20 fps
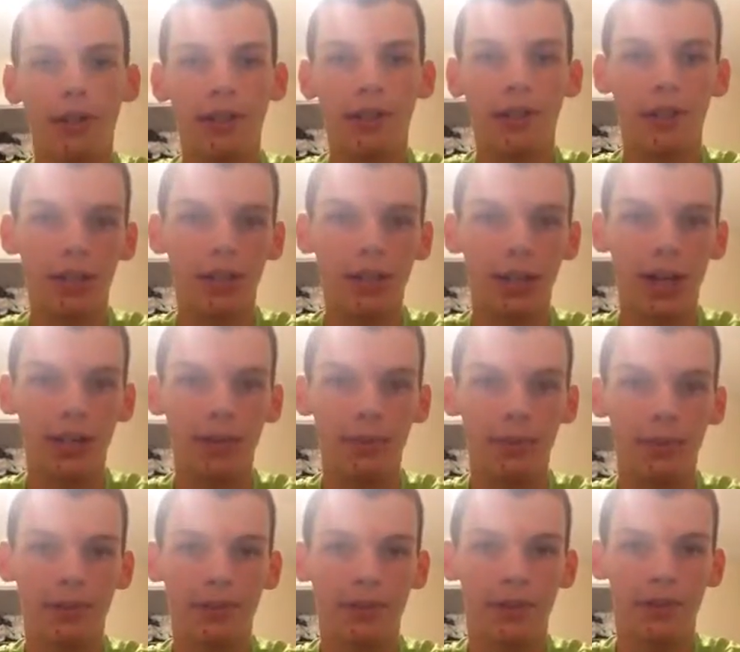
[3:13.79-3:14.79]
in the
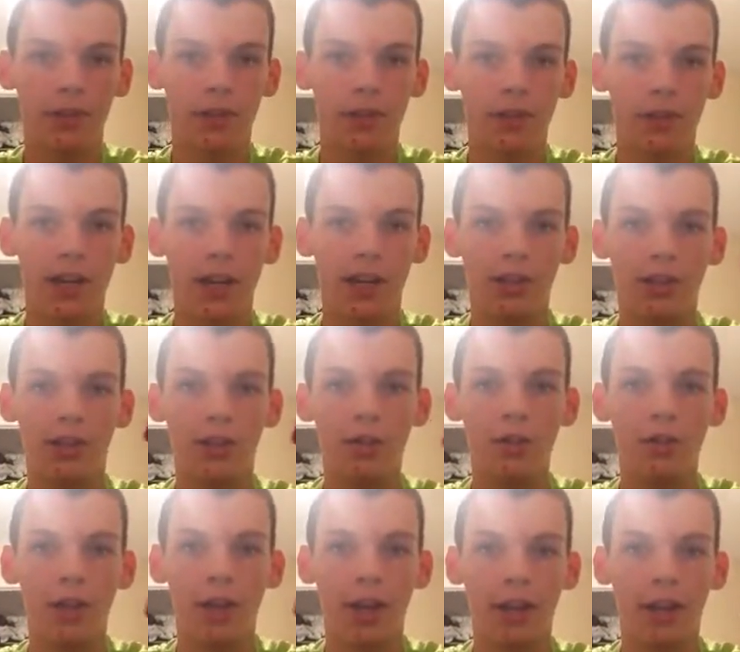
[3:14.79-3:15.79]
unlocked position. I
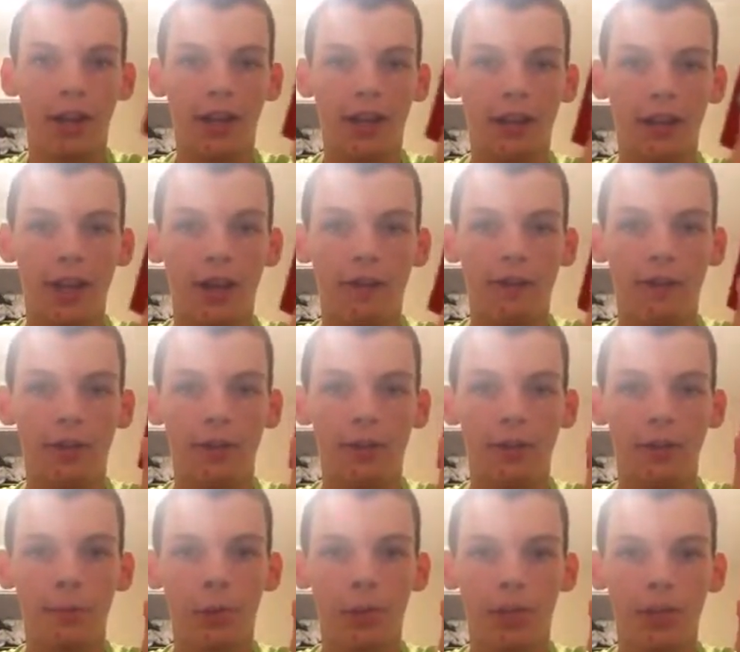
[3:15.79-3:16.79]
do not like that for
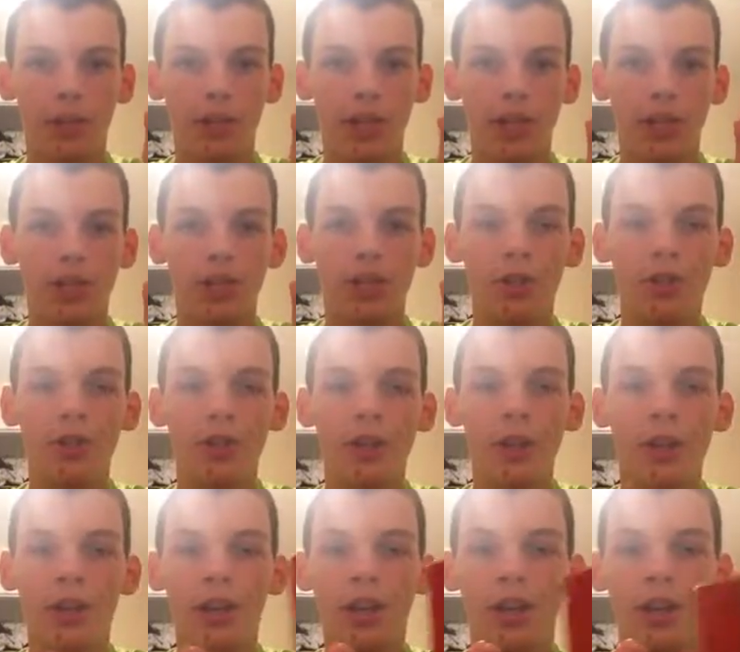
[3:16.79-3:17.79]
this pull station
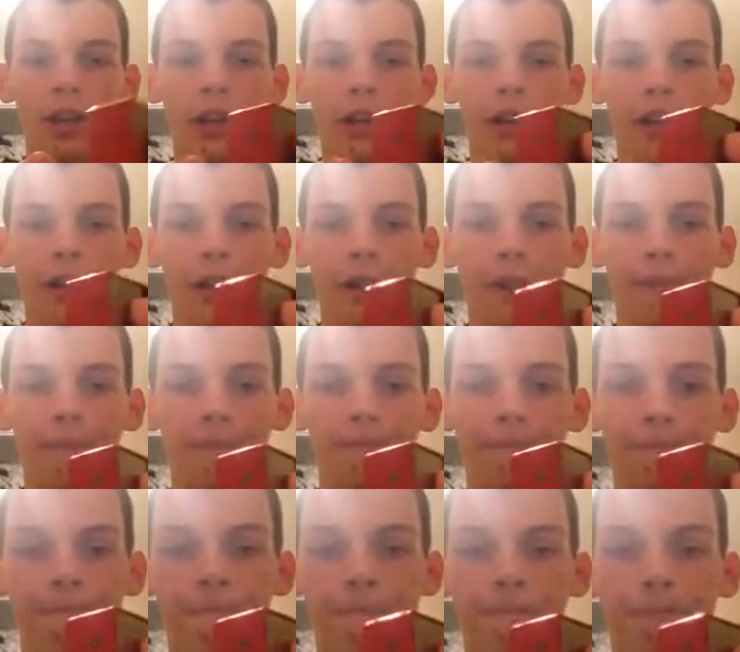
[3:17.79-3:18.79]

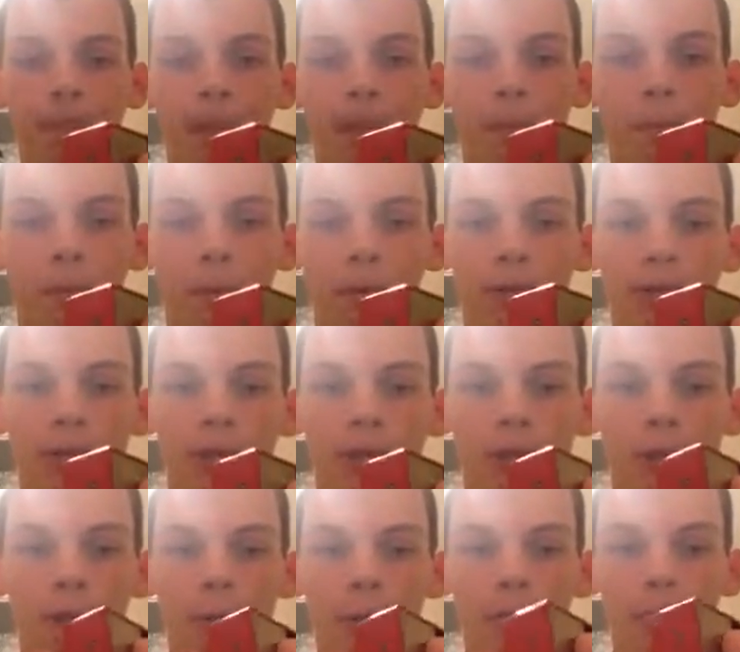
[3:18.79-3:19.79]
in
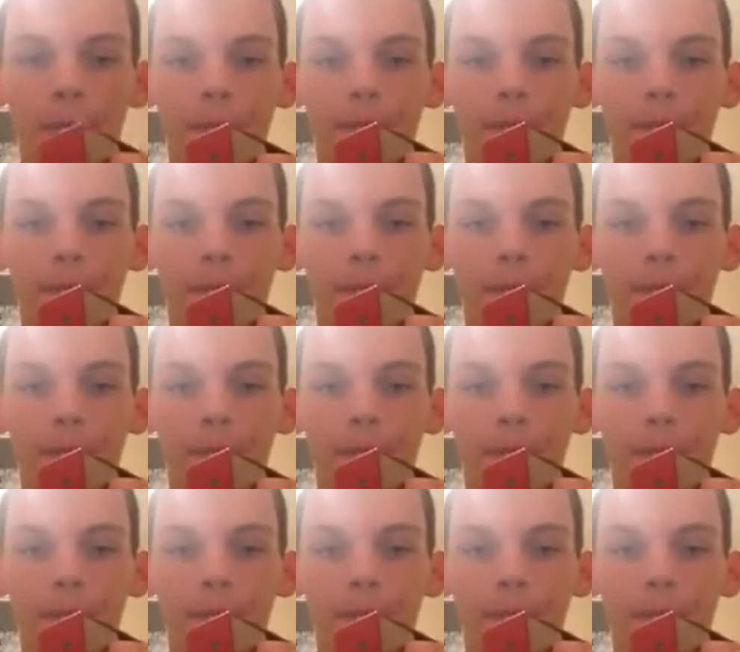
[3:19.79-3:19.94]
particular.